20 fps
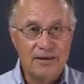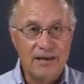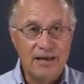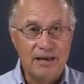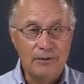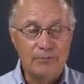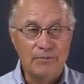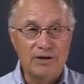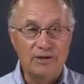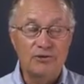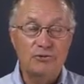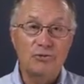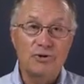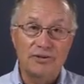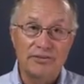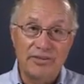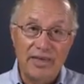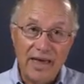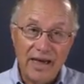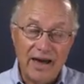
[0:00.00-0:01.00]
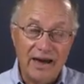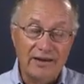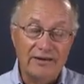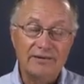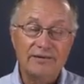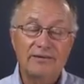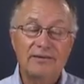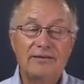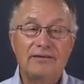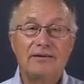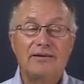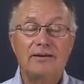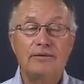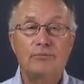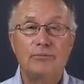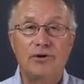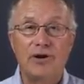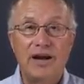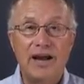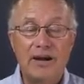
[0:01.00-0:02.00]
And by doing that,
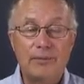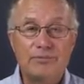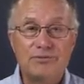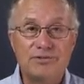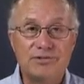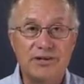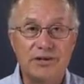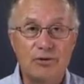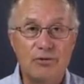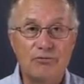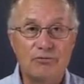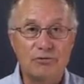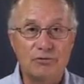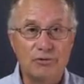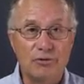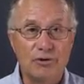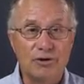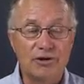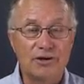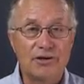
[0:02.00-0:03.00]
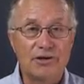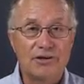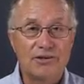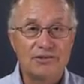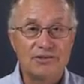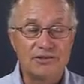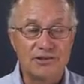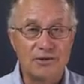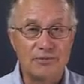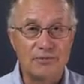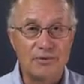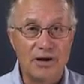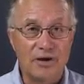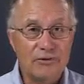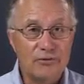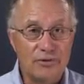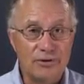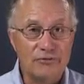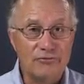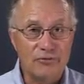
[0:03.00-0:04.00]
perhaps they overlook some
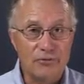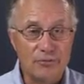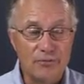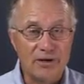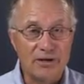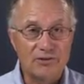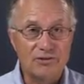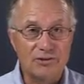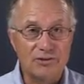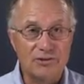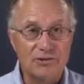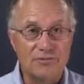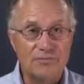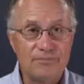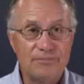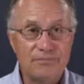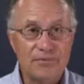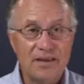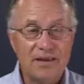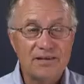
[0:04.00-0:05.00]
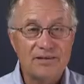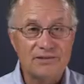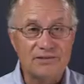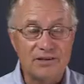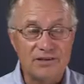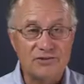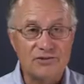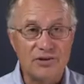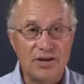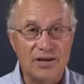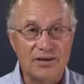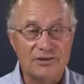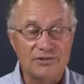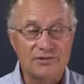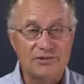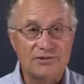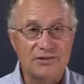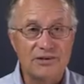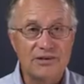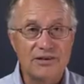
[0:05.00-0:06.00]
other information, such
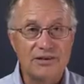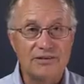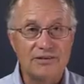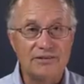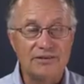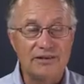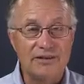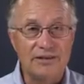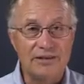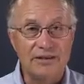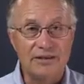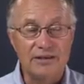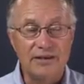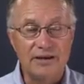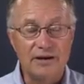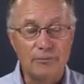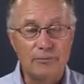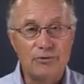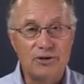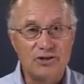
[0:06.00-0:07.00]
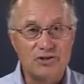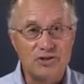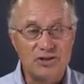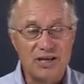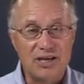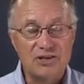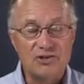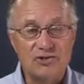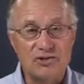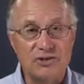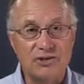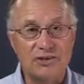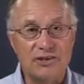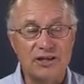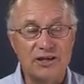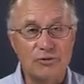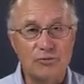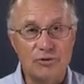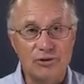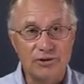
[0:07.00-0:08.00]
as the appreciation
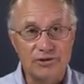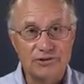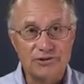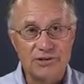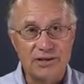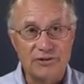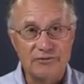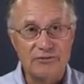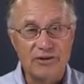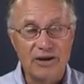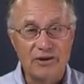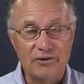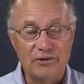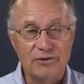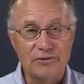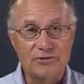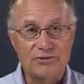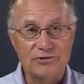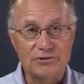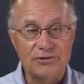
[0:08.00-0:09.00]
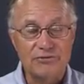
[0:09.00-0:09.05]
in real estate values.